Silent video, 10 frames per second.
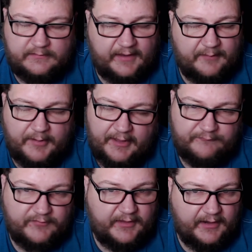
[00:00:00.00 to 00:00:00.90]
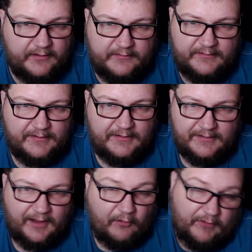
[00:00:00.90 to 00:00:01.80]
damn, I have to get it.
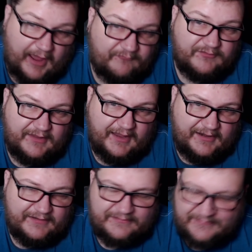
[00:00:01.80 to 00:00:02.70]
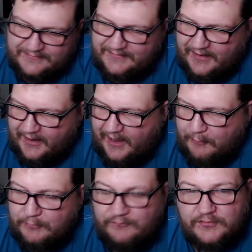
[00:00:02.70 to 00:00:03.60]
I would have to get it. I,
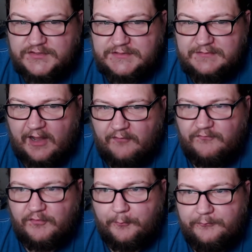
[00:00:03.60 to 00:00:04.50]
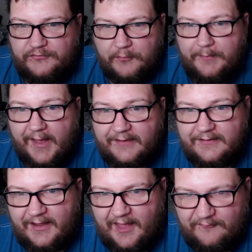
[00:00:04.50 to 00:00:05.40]
I would feel I would feel so bad
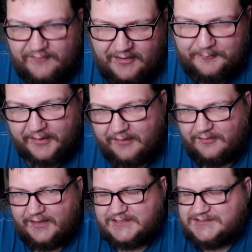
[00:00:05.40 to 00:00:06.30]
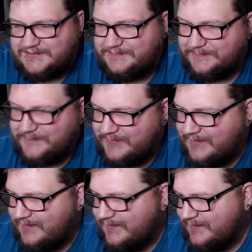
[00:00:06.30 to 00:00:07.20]
not having that in my collection.
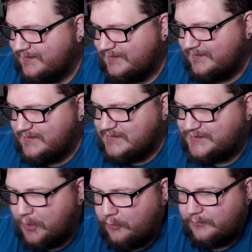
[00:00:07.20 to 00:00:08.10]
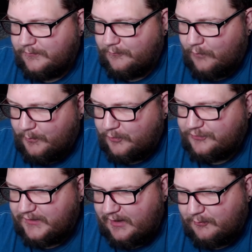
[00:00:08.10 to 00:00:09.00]
So one more
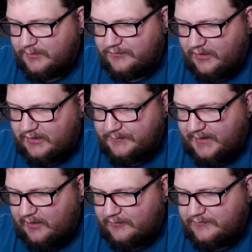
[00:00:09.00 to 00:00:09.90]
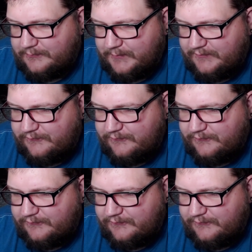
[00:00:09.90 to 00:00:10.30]
thing I want to talk about